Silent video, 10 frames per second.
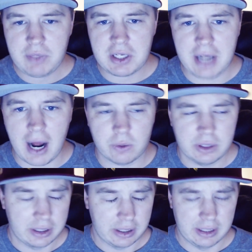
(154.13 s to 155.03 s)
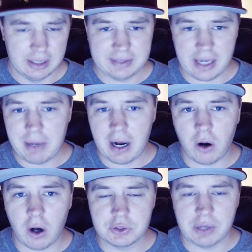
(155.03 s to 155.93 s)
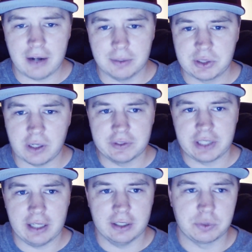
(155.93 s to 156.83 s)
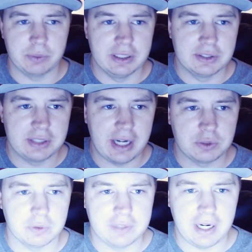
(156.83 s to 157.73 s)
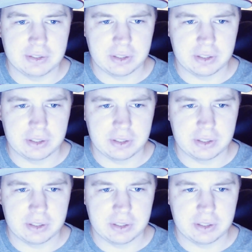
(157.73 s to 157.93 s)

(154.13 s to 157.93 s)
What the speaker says: Now, Sam Howell also had himself a day. Let's read his stats real fast.